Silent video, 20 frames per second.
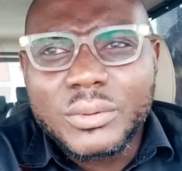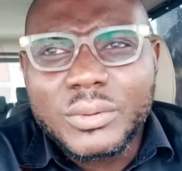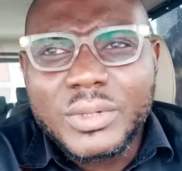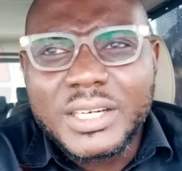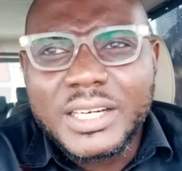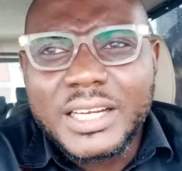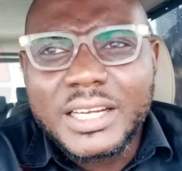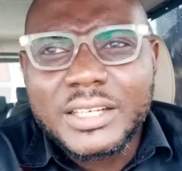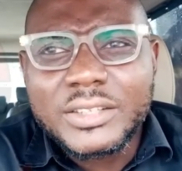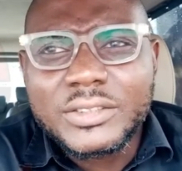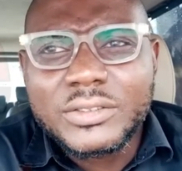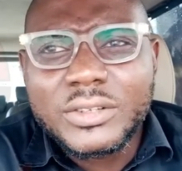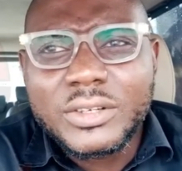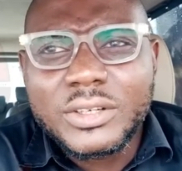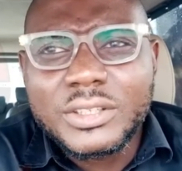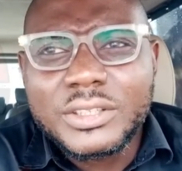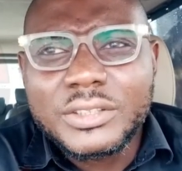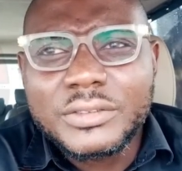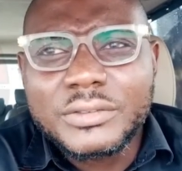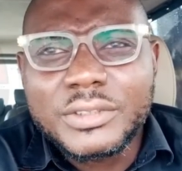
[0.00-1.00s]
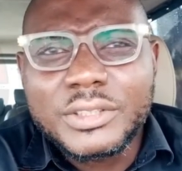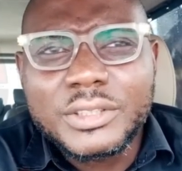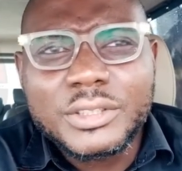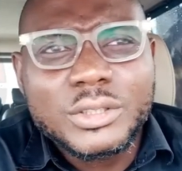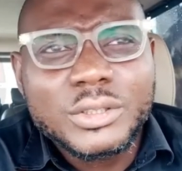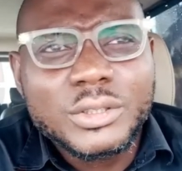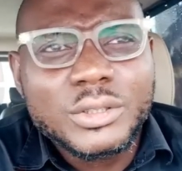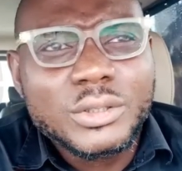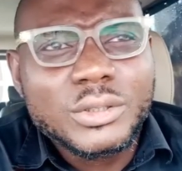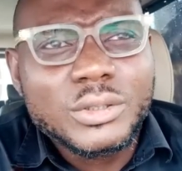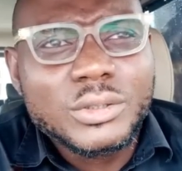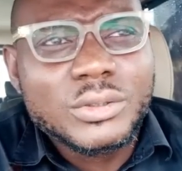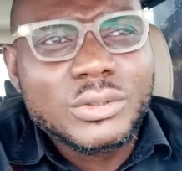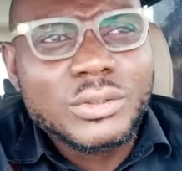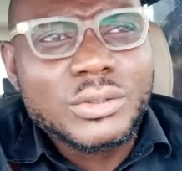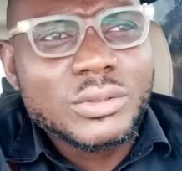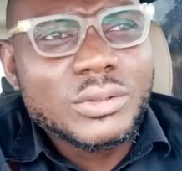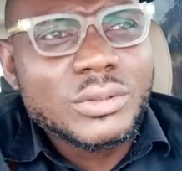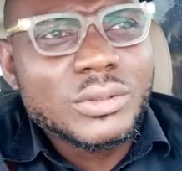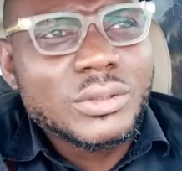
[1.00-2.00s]
When I saw the
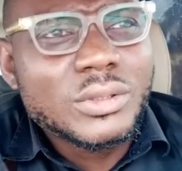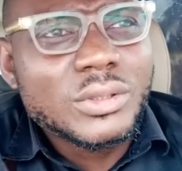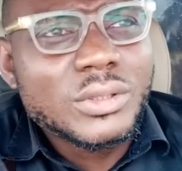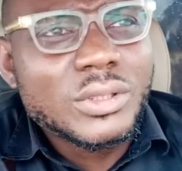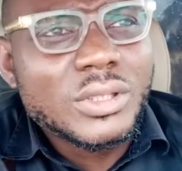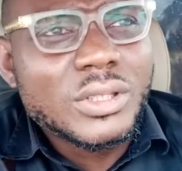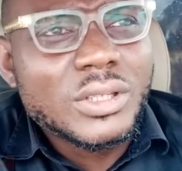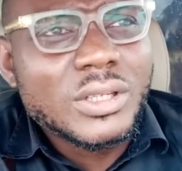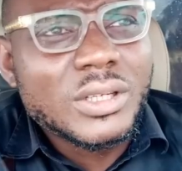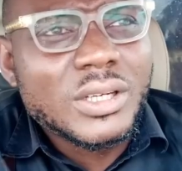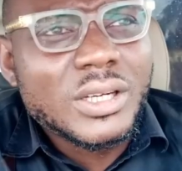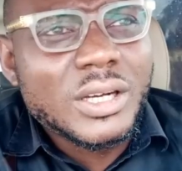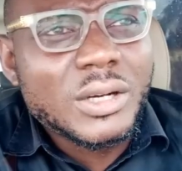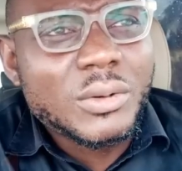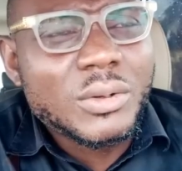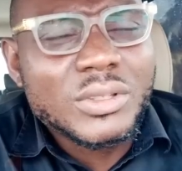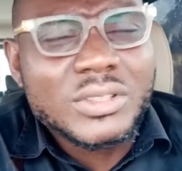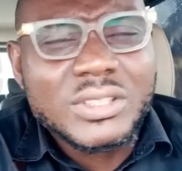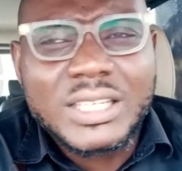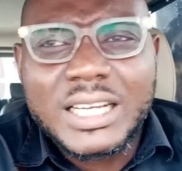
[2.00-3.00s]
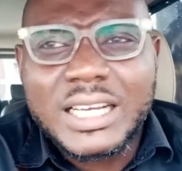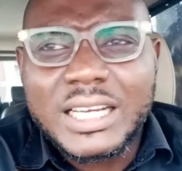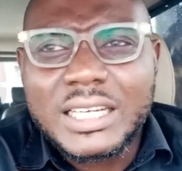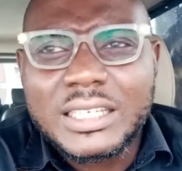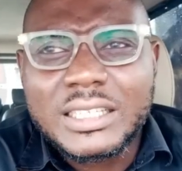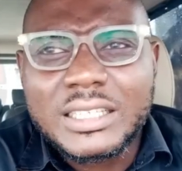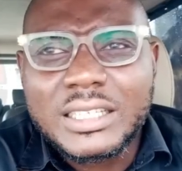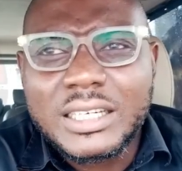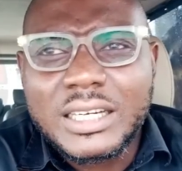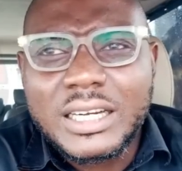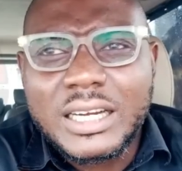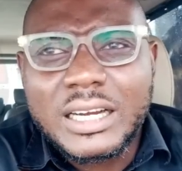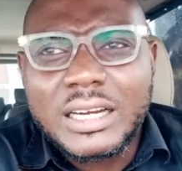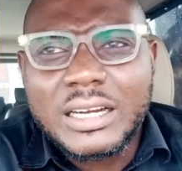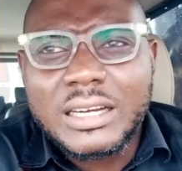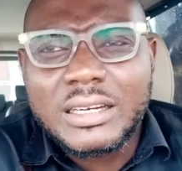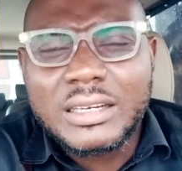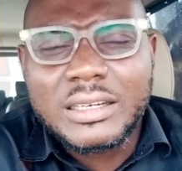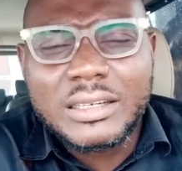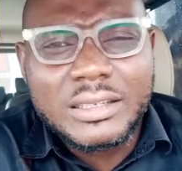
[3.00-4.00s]
videos, I was like,
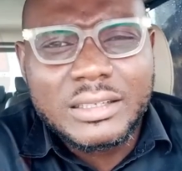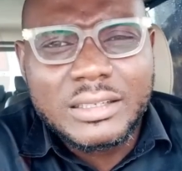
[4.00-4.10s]
ah,